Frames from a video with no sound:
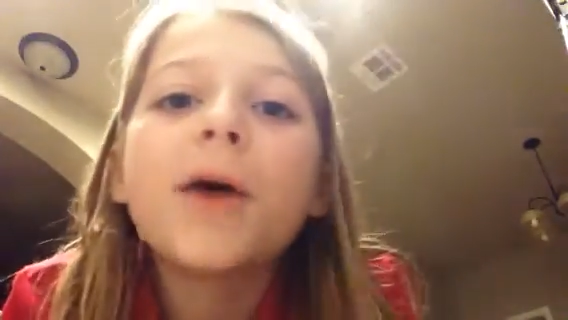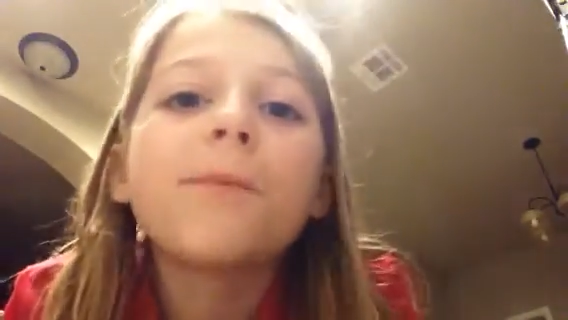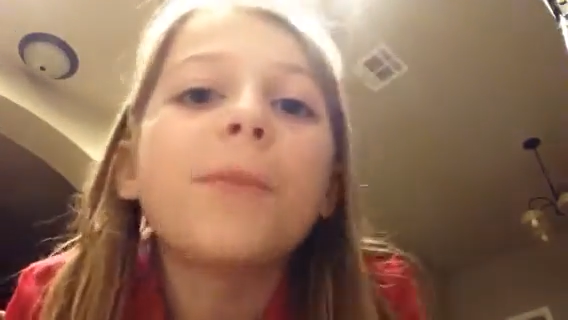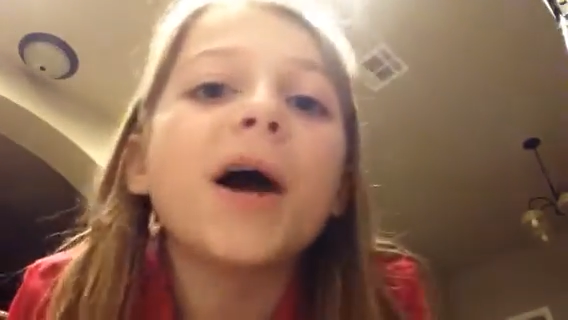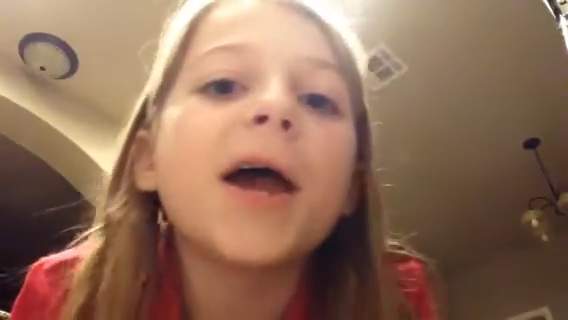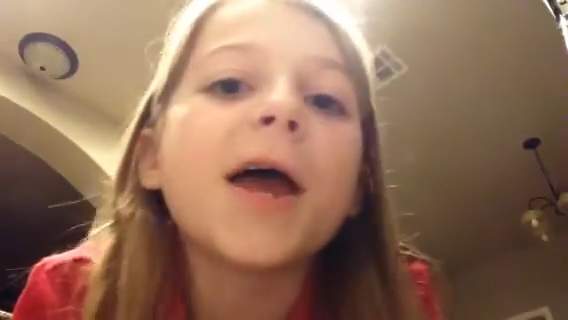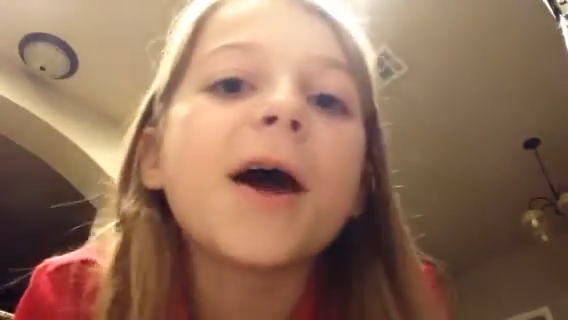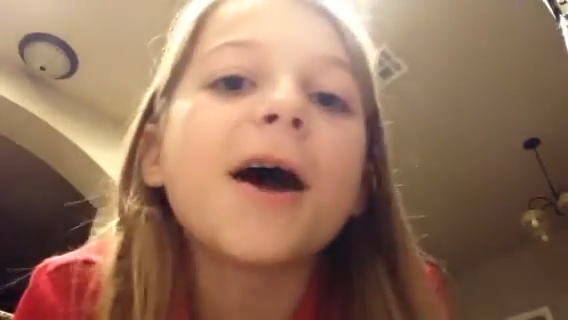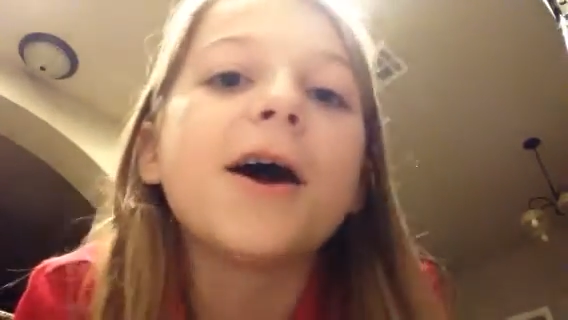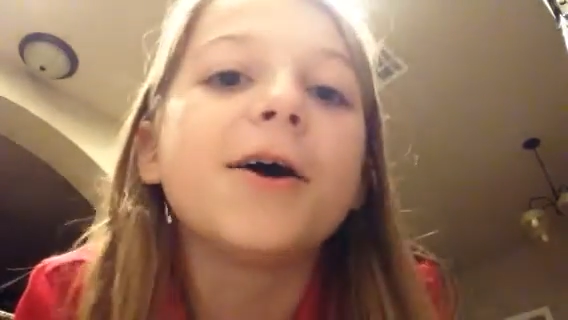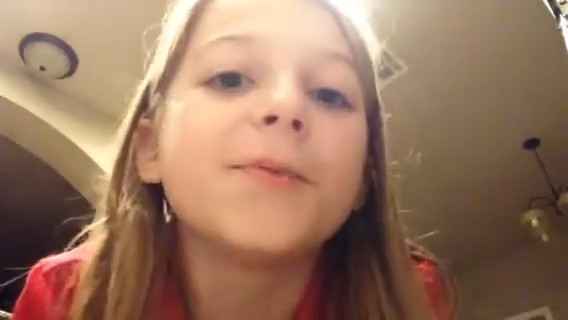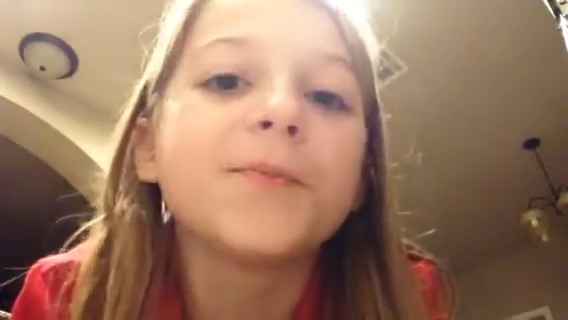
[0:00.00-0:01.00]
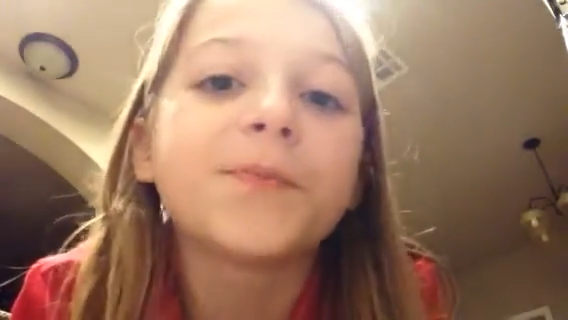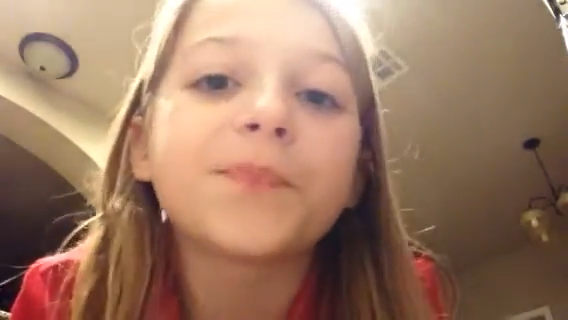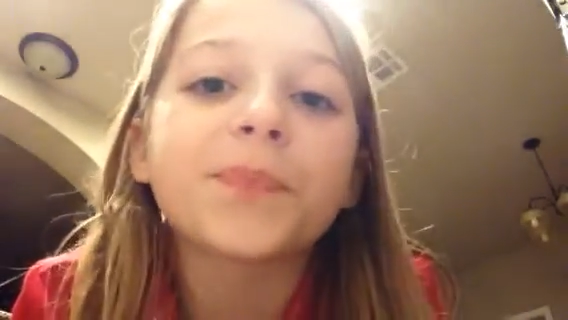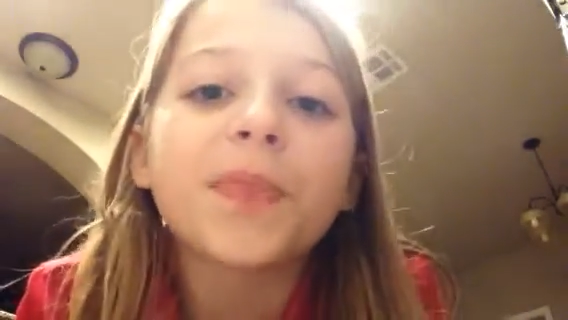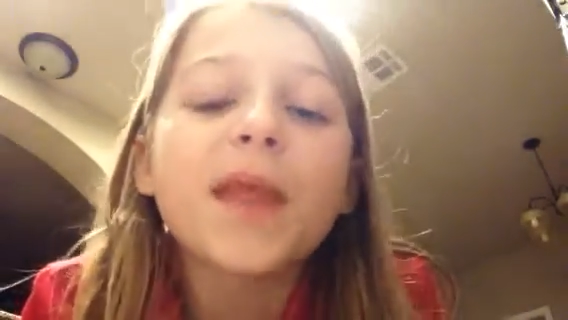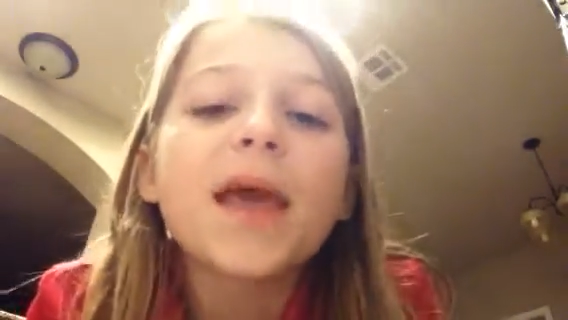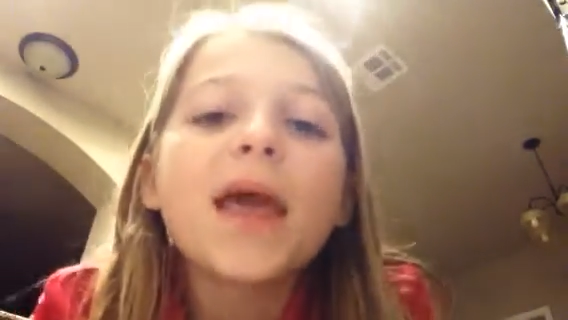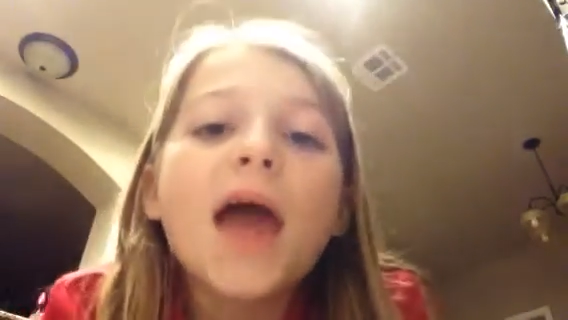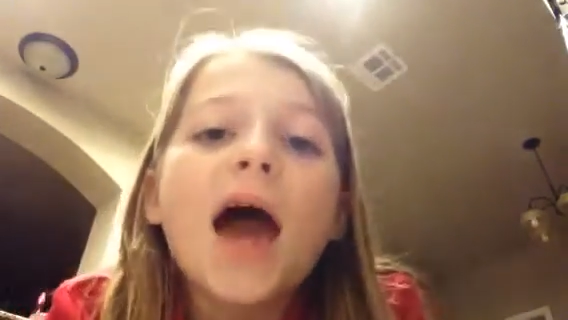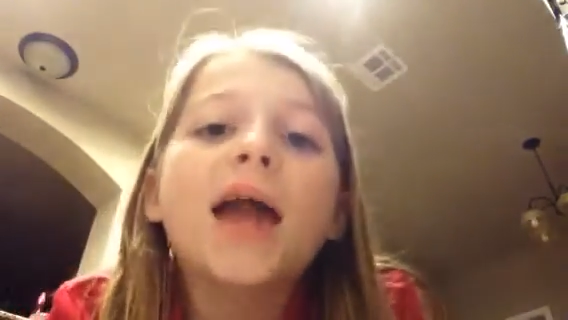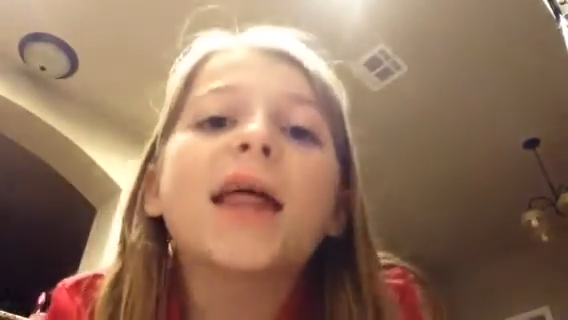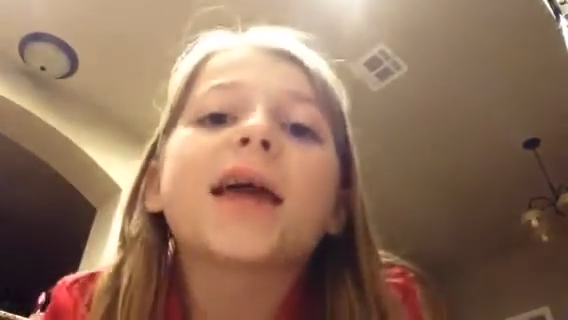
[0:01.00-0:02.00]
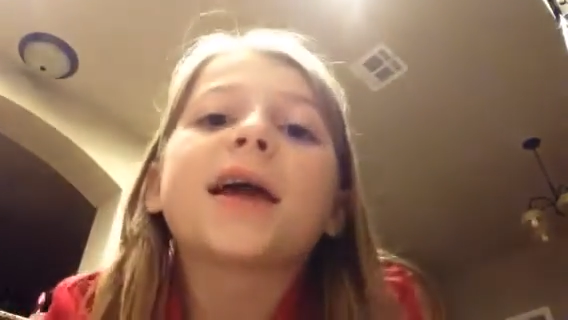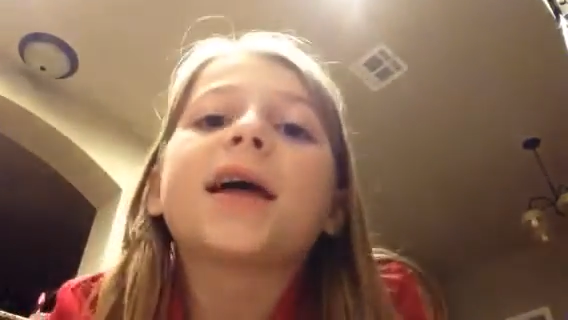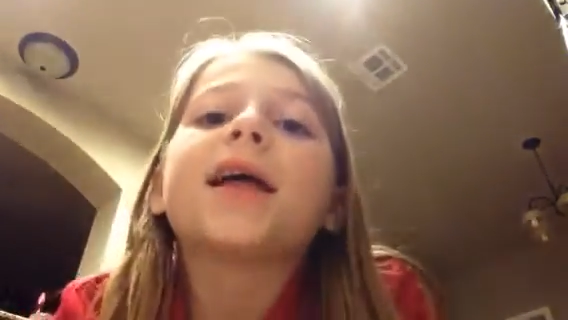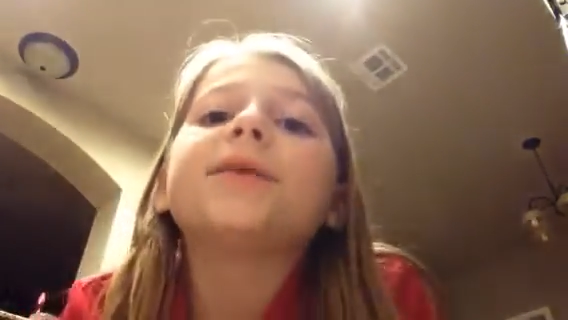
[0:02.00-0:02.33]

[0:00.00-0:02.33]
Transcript: But, um, like,